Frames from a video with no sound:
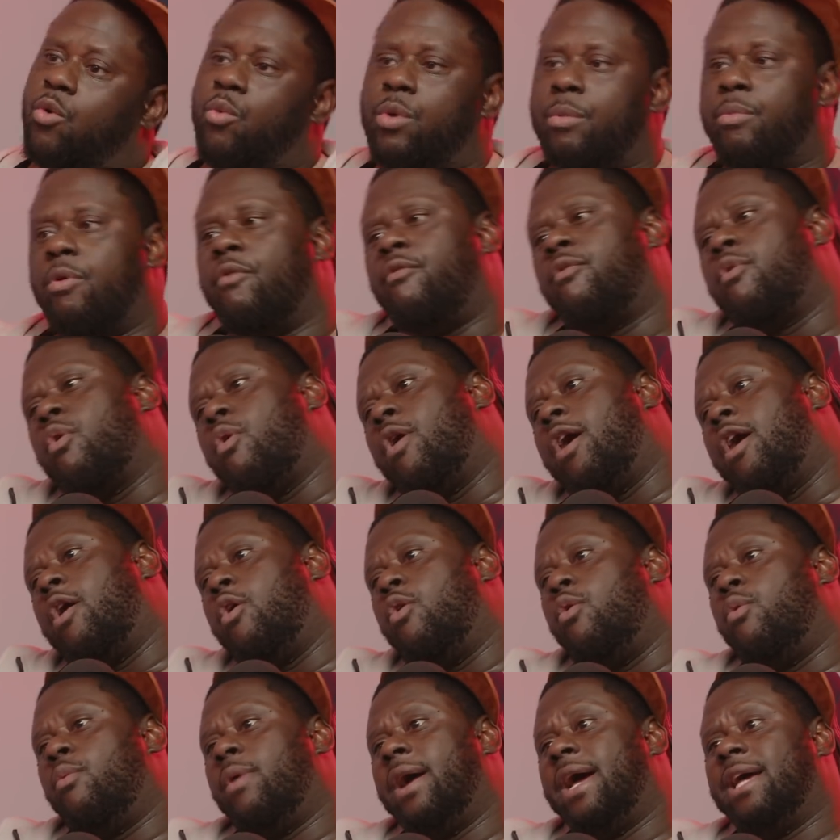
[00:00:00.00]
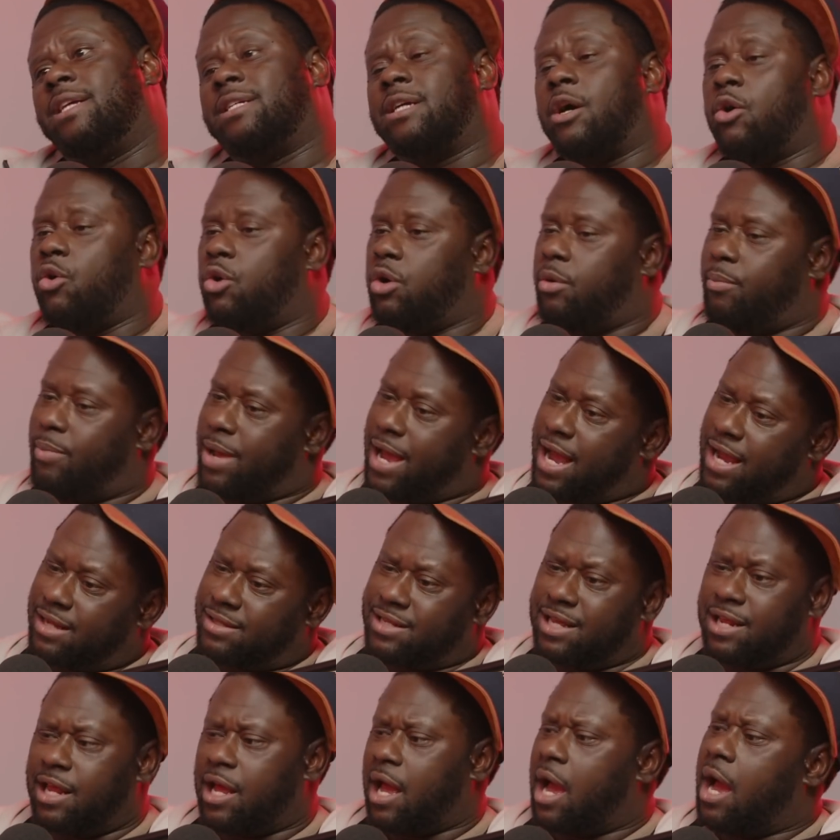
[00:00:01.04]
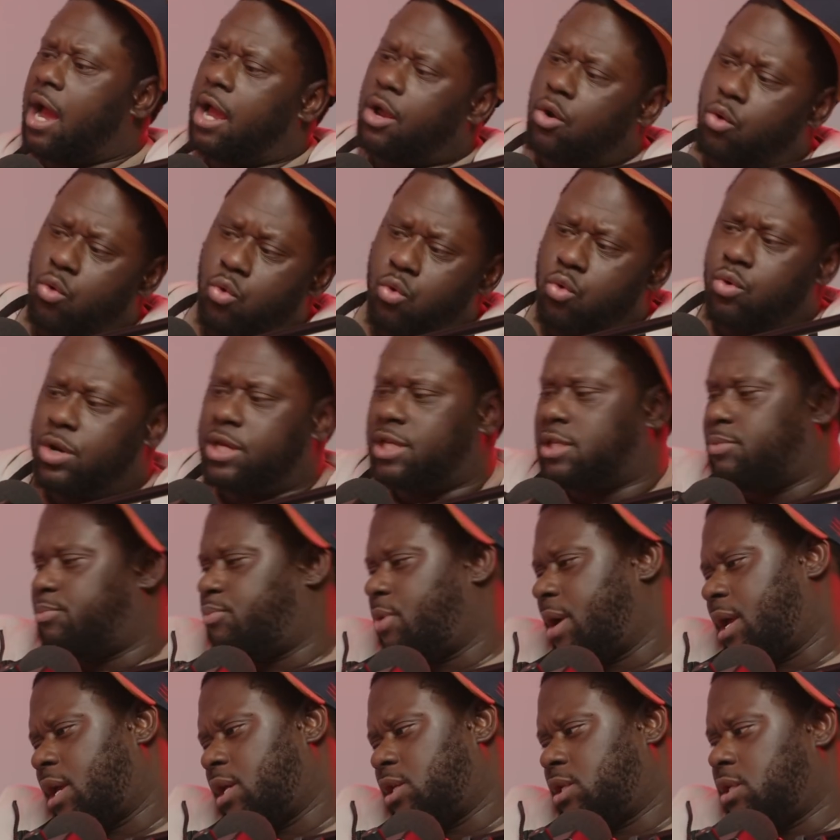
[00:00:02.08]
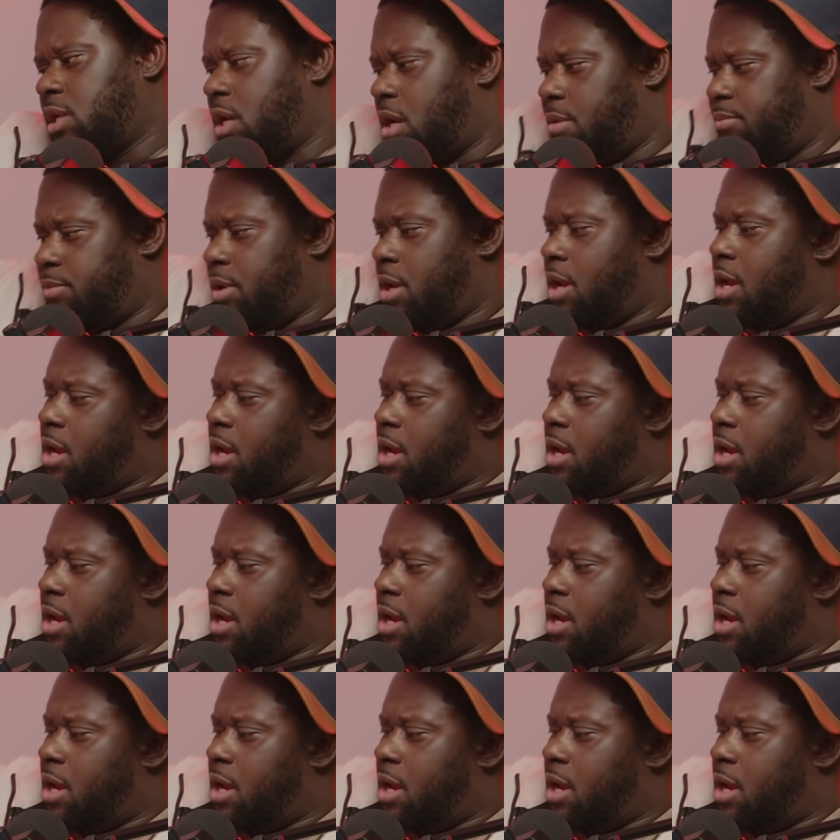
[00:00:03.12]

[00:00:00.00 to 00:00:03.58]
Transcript: We both go our own ways. I go to the back. They're like, all right, cool. They spray us up.